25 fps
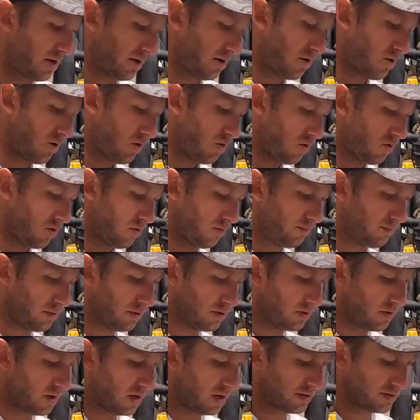of gold,
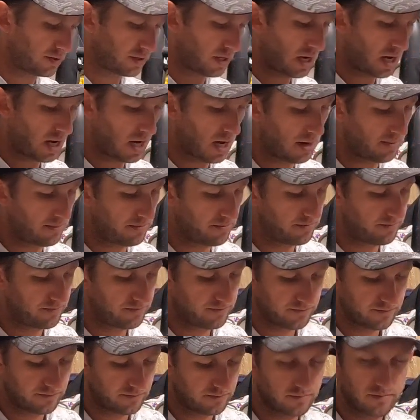blue on top.
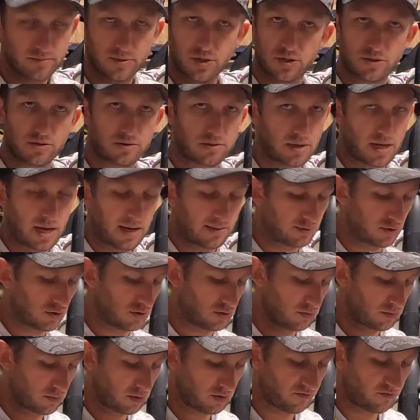Just
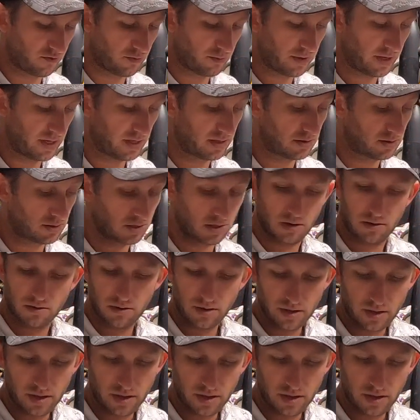absolutely beautiful bait. So